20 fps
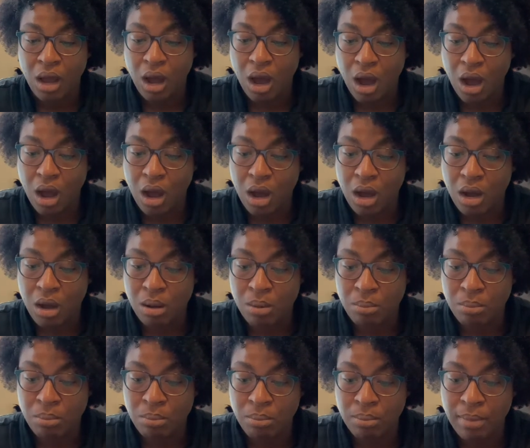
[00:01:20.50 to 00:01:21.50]

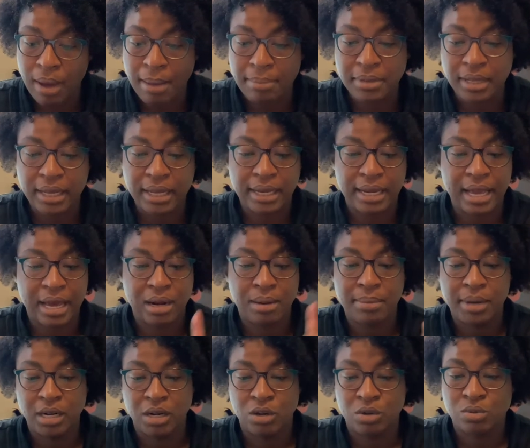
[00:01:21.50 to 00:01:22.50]
I'm looking down at
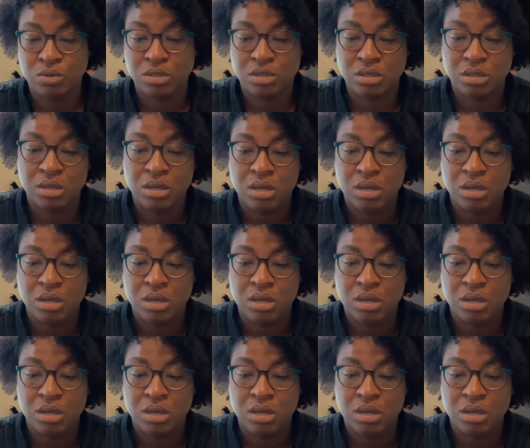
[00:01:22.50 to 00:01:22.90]
my notes.